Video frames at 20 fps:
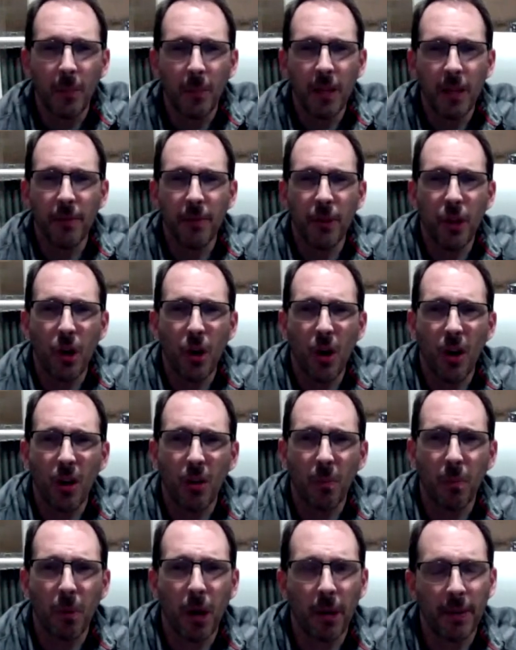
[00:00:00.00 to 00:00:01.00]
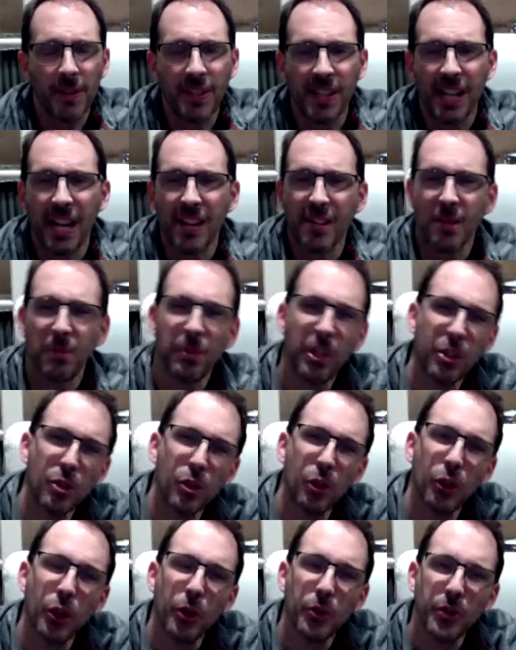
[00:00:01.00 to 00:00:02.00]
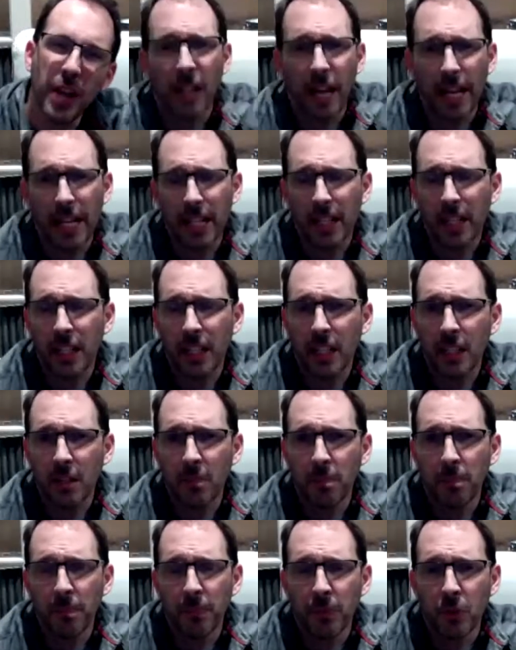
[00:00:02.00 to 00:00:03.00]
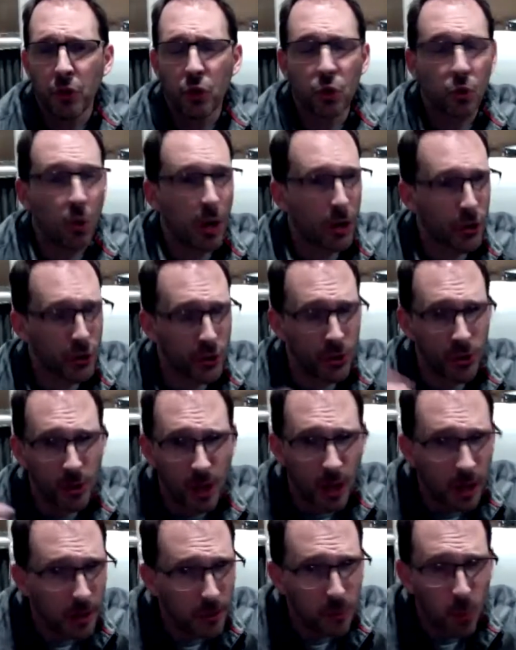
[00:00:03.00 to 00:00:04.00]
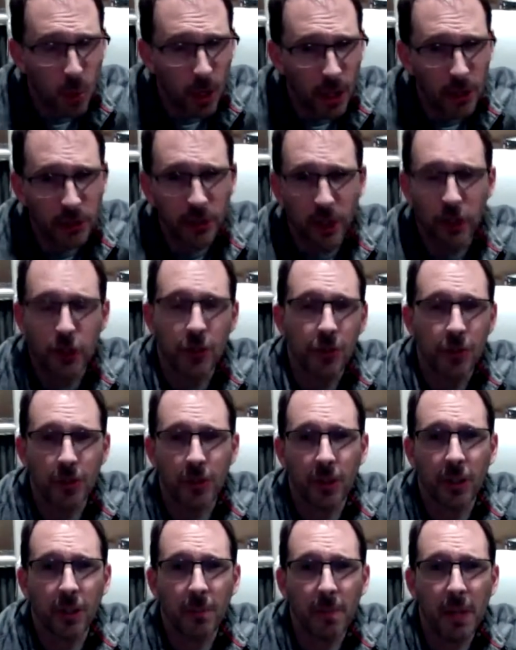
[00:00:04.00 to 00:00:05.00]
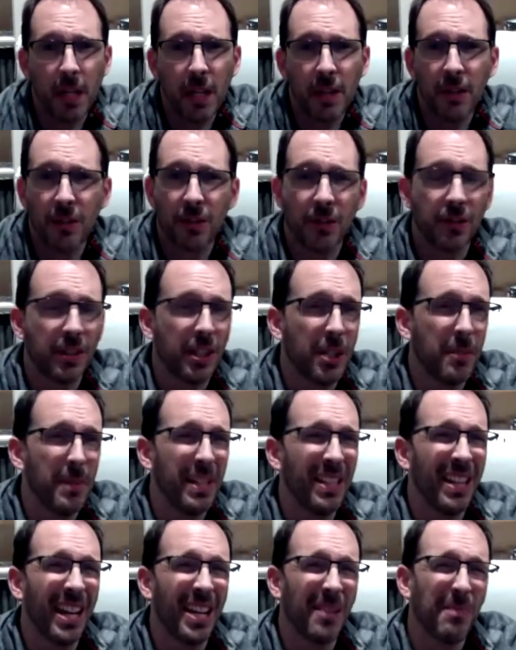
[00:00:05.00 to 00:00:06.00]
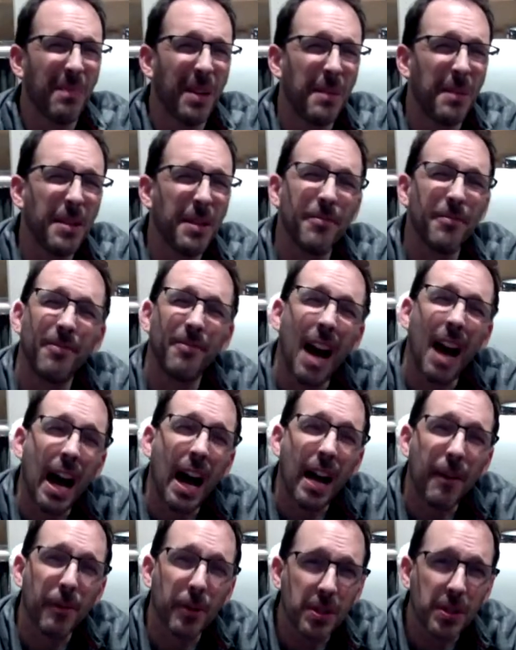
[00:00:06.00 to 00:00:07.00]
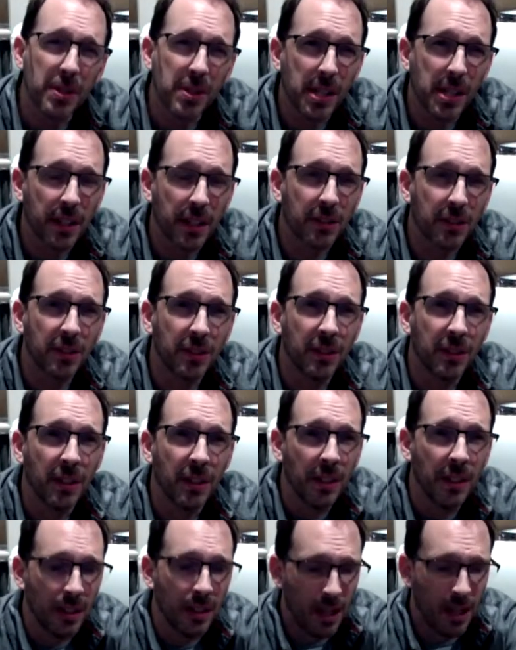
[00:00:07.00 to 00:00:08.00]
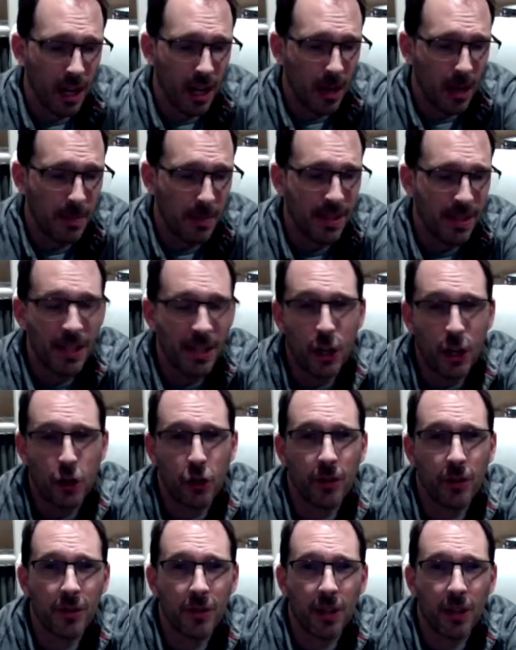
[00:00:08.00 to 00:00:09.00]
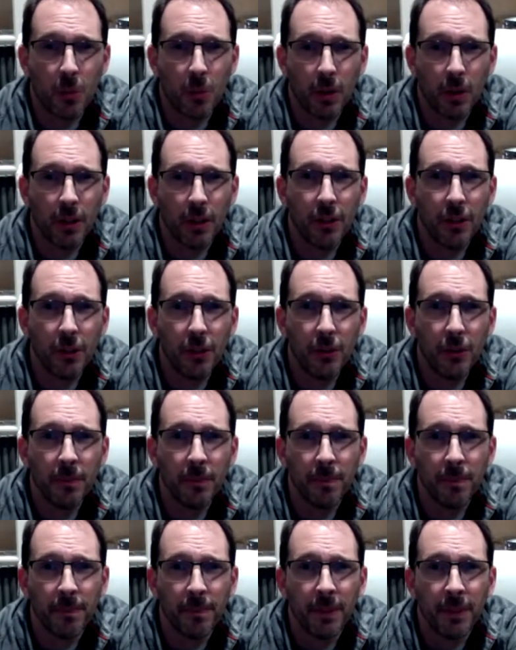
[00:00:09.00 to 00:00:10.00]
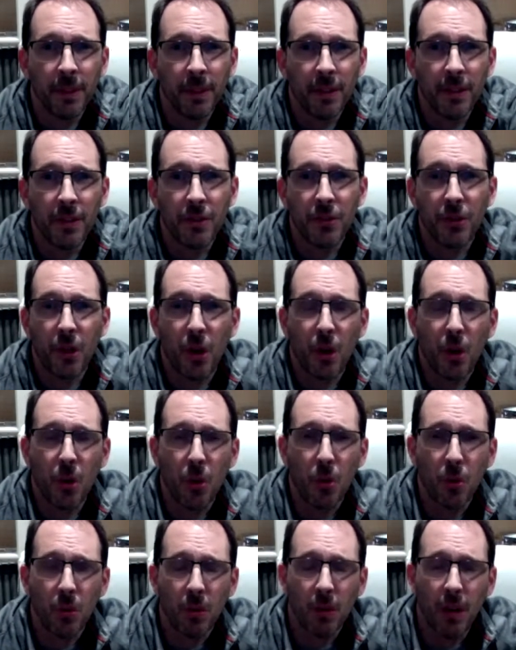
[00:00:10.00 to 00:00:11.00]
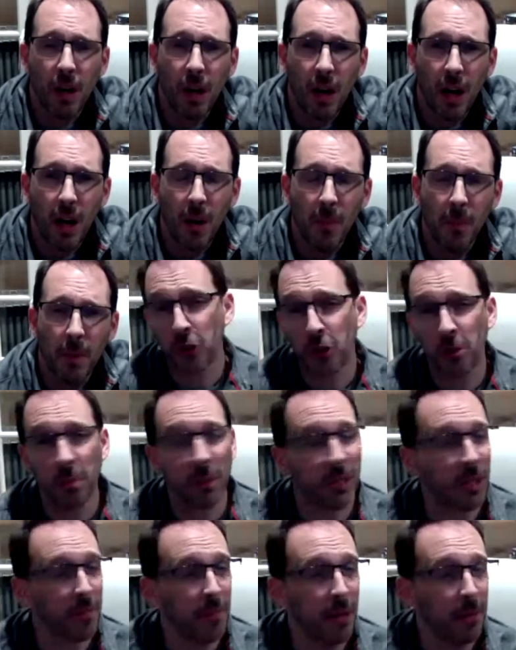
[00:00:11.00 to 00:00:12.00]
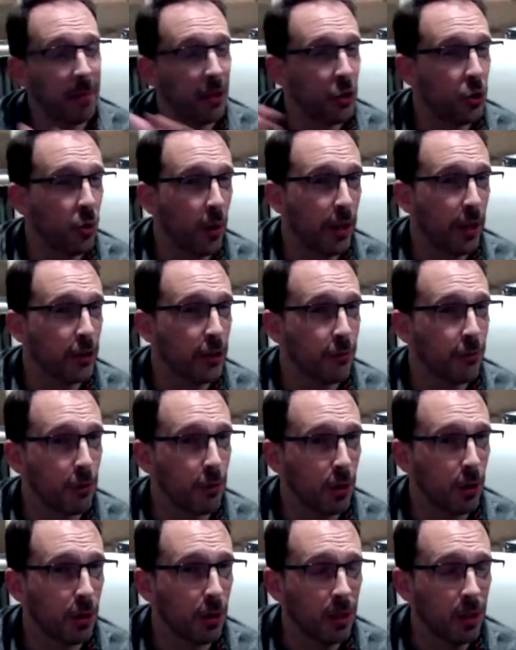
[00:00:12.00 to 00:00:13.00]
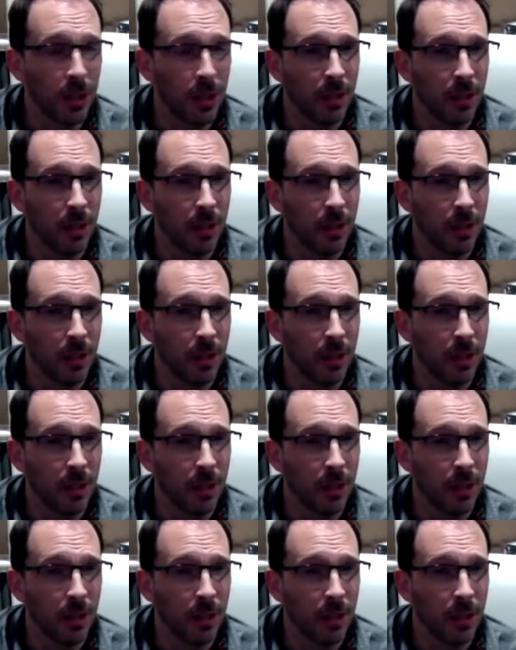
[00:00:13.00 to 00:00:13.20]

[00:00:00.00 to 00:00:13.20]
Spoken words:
even though I'll probably send out some digital notes. Like structure of what our sessions are going to be. This is going to be like maybe 5 or 6 sessions that we're going to do. So, but then maybe join us for